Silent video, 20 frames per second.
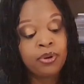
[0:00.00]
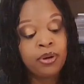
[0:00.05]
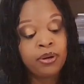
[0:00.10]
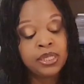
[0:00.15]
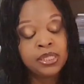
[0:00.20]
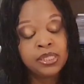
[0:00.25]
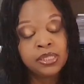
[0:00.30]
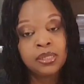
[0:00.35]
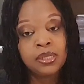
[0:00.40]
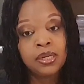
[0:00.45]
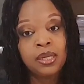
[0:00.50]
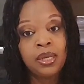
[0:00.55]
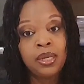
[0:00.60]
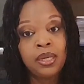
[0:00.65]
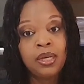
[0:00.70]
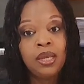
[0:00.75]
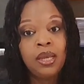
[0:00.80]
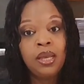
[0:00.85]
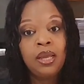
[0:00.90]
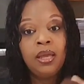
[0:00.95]
brownies
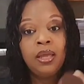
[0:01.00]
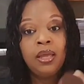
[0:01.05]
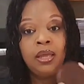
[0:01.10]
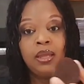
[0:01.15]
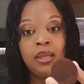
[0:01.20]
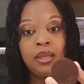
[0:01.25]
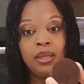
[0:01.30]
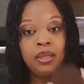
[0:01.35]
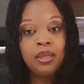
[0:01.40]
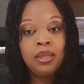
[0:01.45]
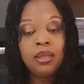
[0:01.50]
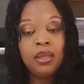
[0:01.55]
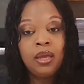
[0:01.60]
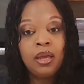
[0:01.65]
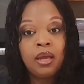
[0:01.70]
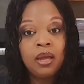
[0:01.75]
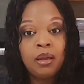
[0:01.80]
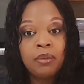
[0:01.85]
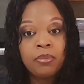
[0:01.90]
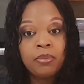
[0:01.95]
tonight,
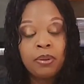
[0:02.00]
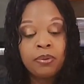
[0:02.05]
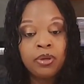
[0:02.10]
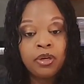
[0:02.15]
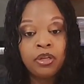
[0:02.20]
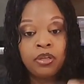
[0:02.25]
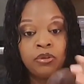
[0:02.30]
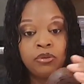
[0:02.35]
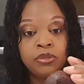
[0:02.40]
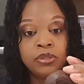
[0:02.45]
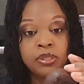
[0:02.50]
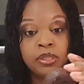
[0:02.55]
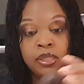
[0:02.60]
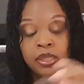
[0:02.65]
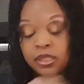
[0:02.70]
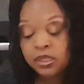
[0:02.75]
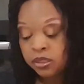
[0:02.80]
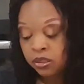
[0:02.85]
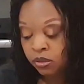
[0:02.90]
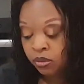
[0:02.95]
I'm going to use
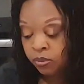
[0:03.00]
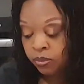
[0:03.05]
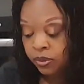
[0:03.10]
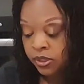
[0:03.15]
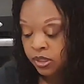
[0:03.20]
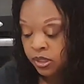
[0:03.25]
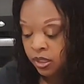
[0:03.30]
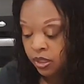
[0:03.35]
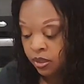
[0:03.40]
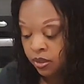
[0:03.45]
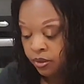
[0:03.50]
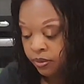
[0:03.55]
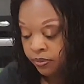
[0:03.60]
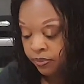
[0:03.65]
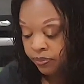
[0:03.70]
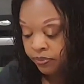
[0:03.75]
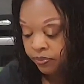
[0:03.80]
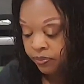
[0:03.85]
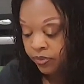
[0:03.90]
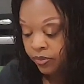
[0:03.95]
these little ones
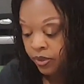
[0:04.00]
here.